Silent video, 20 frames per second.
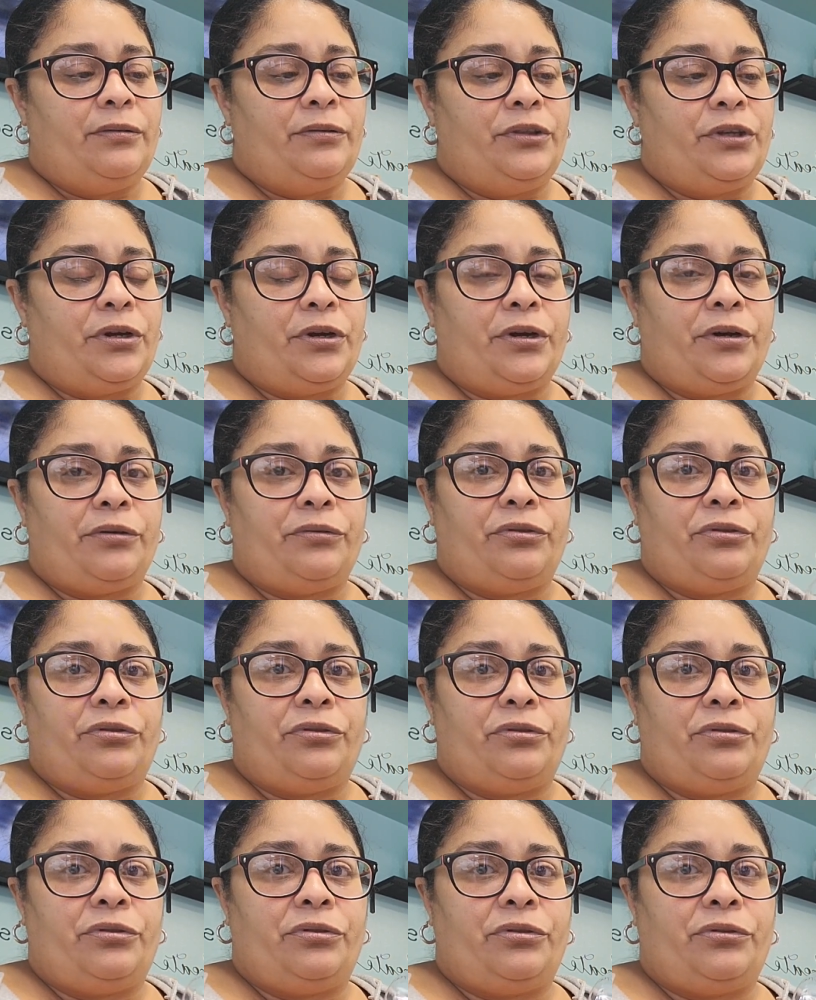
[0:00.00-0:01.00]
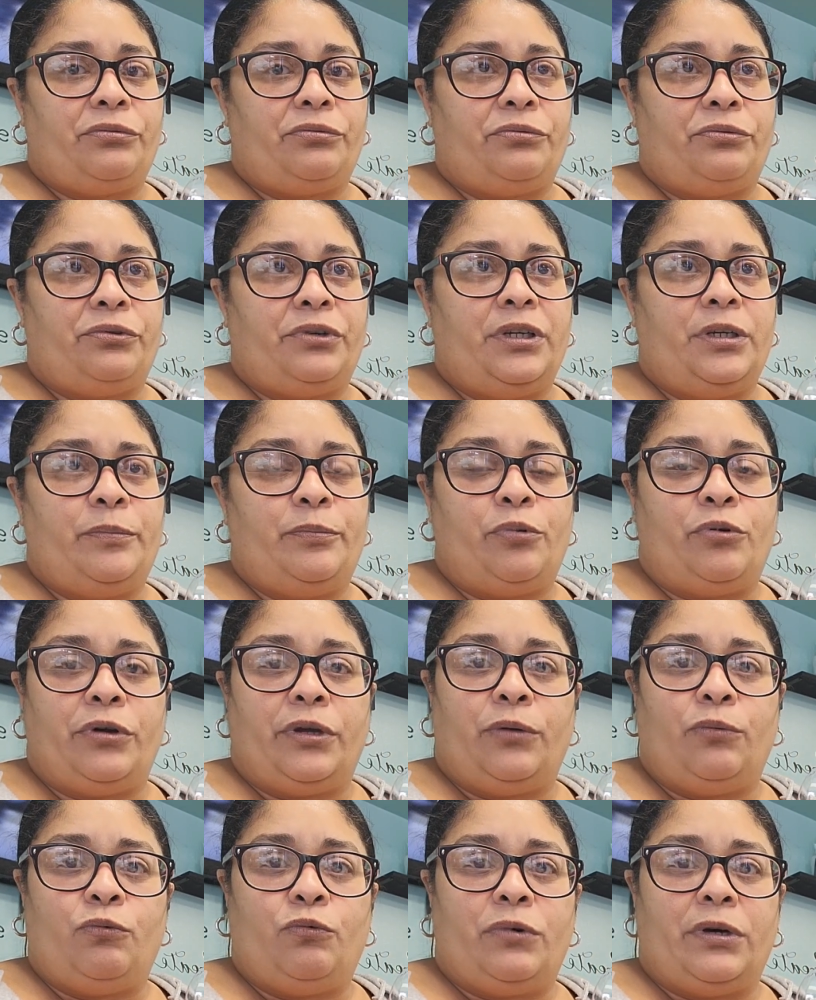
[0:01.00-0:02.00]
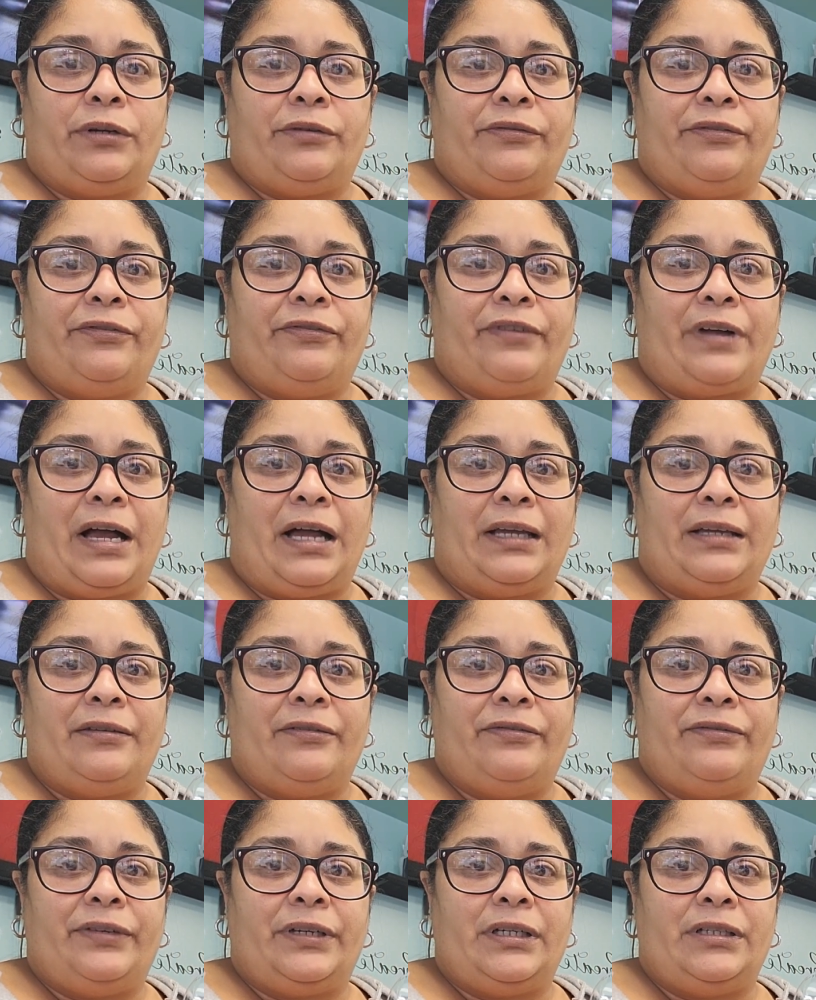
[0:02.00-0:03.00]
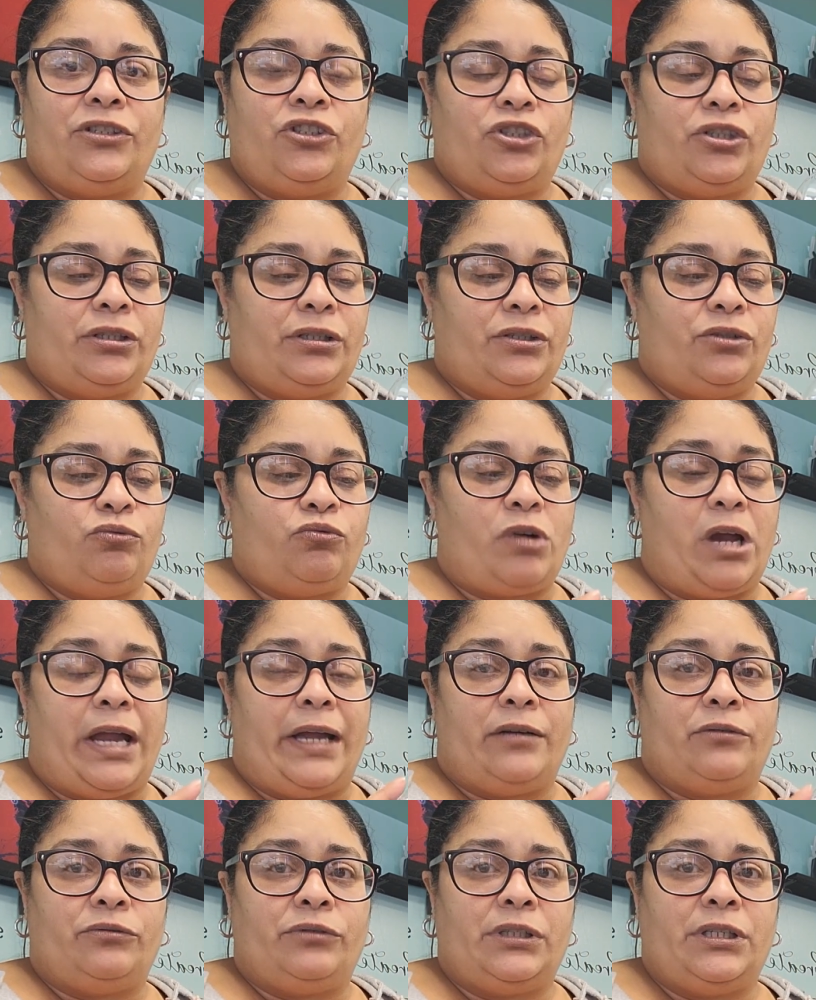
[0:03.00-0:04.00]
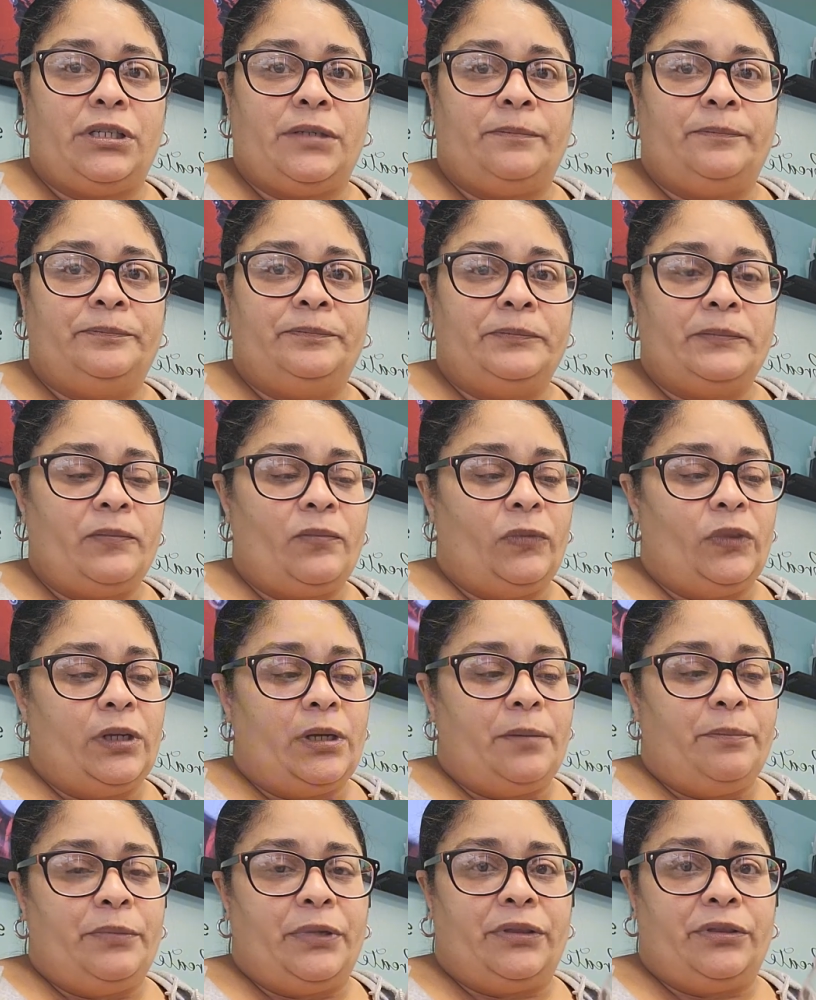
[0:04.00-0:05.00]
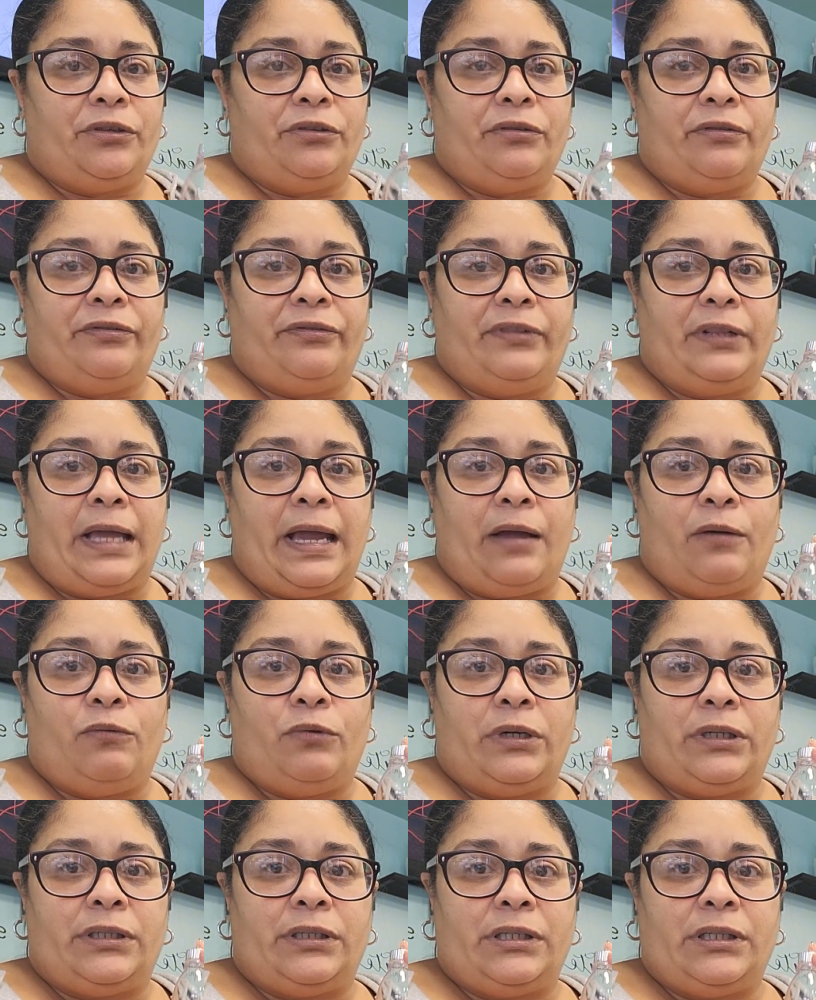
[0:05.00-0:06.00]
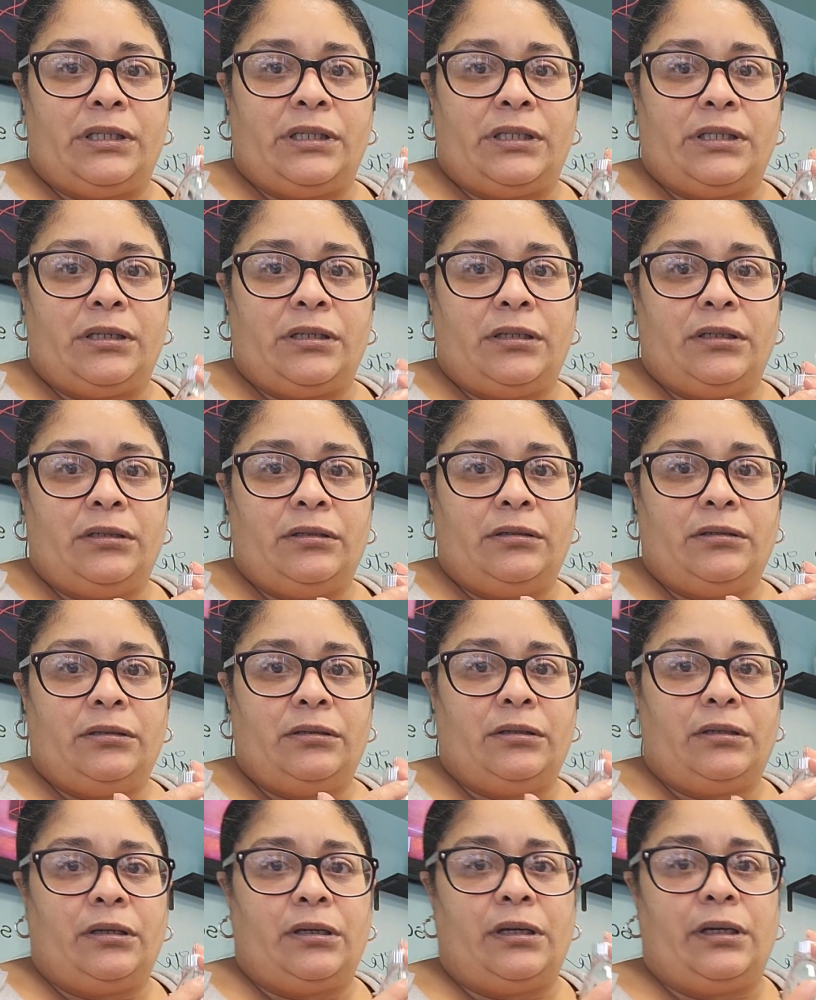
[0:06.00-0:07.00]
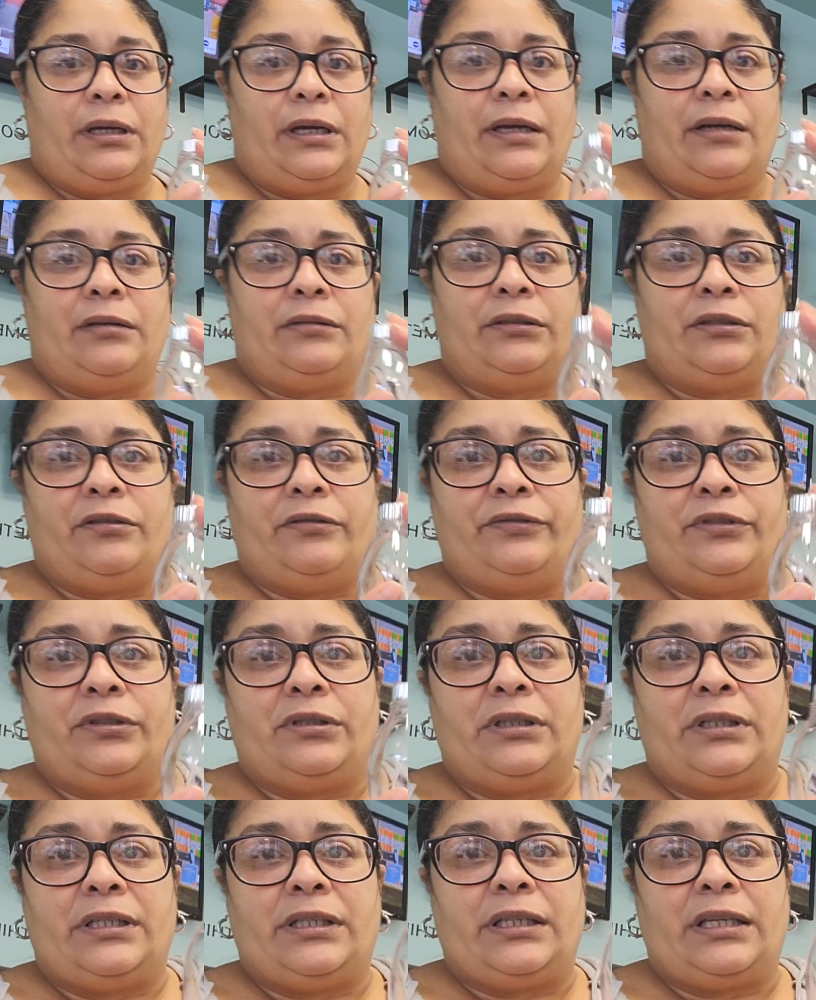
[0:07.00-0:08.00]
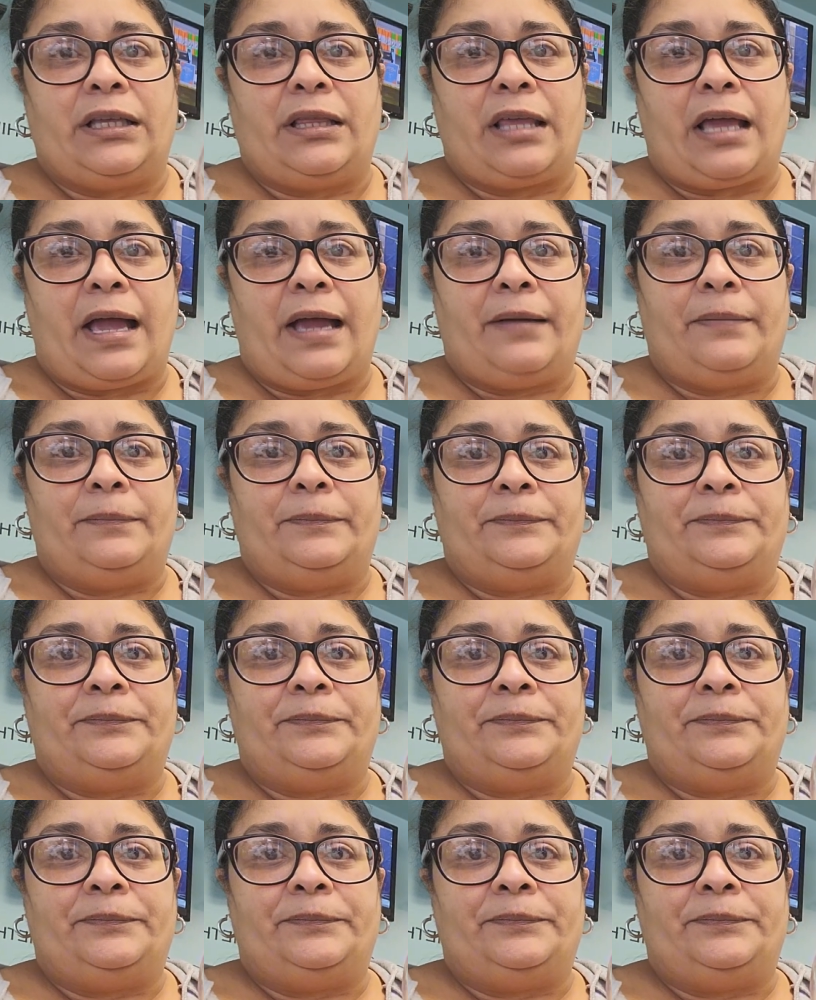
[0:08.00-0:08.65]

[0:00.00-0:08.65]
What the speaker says: they're 3.15 inches round, but they're the flat ones. I don't know if you could see that.